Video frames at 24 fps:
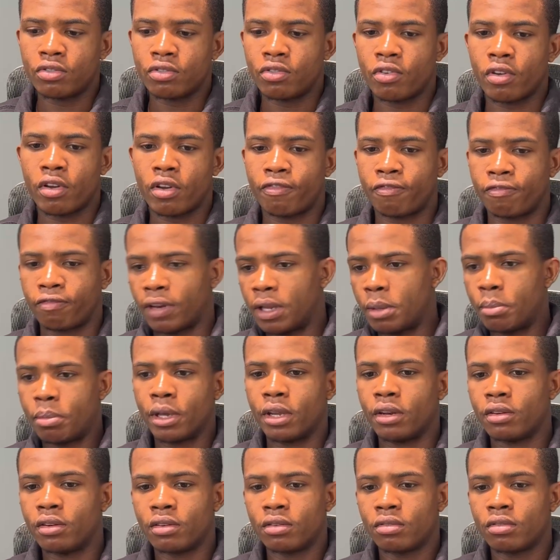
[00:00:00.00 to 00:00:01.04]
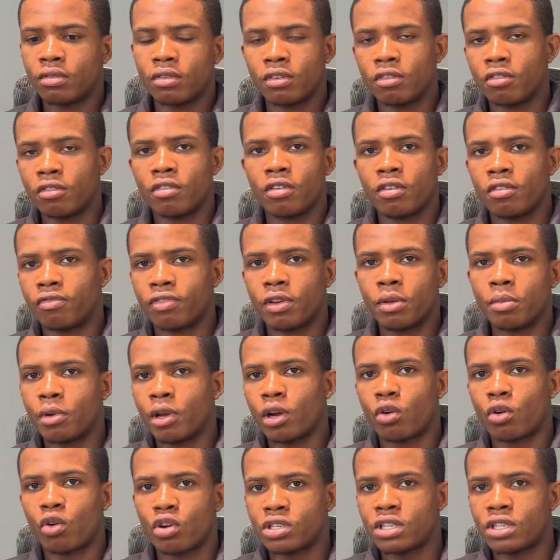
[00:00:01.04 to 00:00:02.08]
flipping
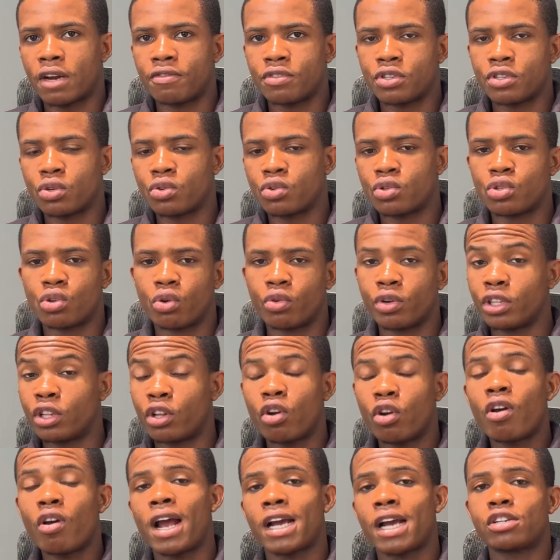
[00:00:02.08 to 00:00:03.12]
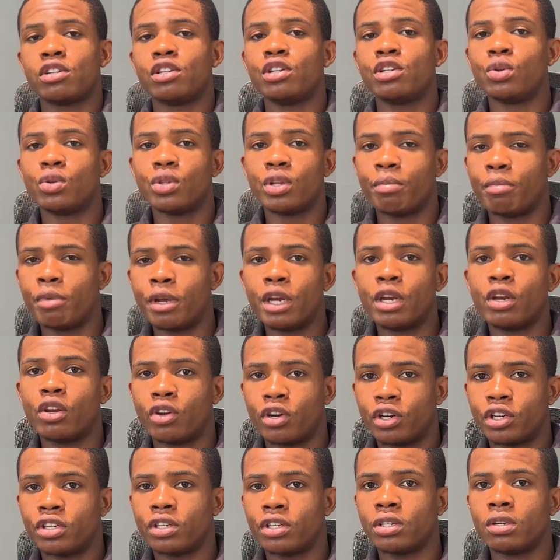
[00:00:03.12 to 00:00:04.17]
across every single story. They don't actually know they're being
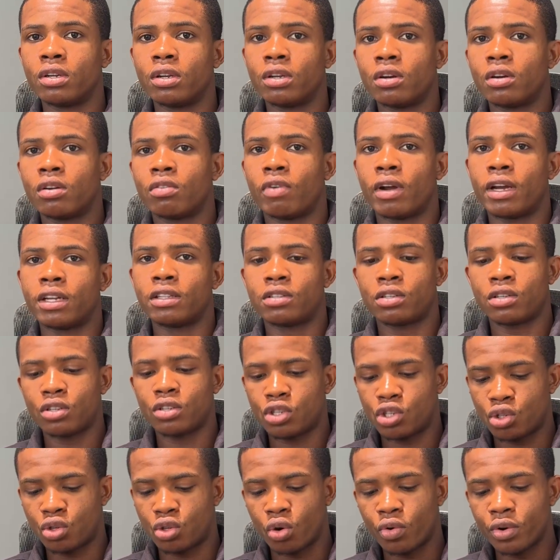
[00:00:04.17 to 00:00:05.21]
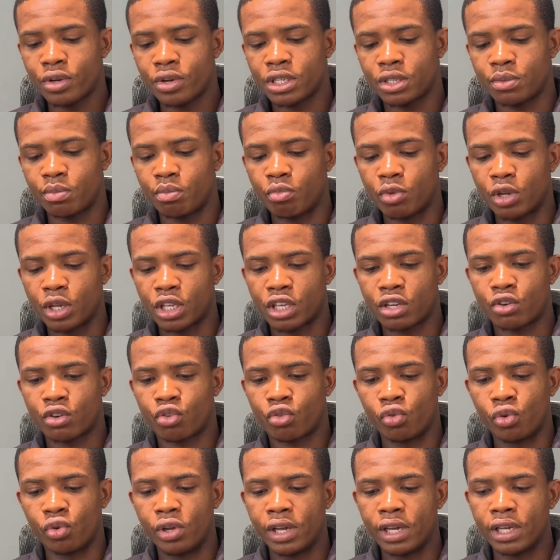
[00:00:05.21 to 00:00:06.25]
nurtured, right? Stories
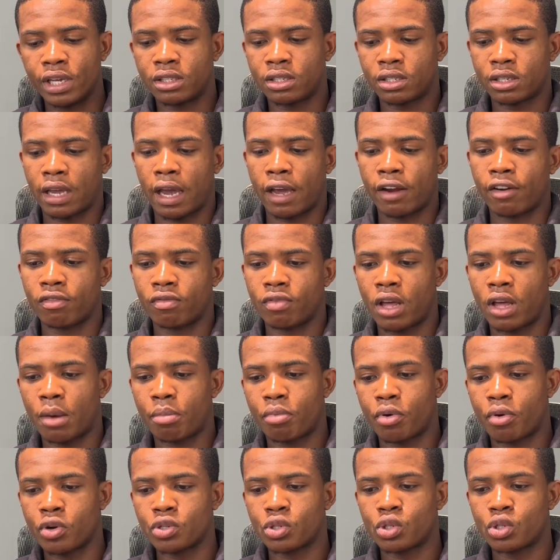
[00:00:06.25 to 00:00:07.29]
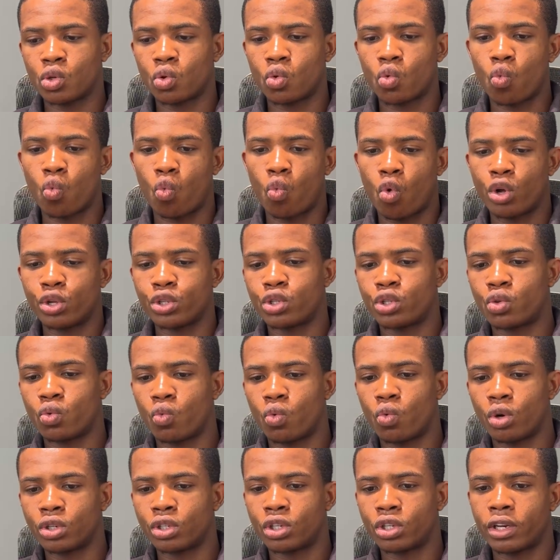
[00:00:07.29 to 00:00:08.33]
creates kind of that personal
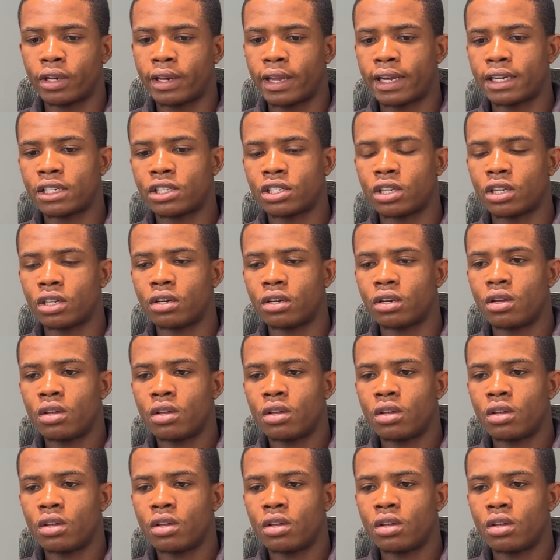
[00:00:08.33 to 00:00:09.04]
one-to-one connection.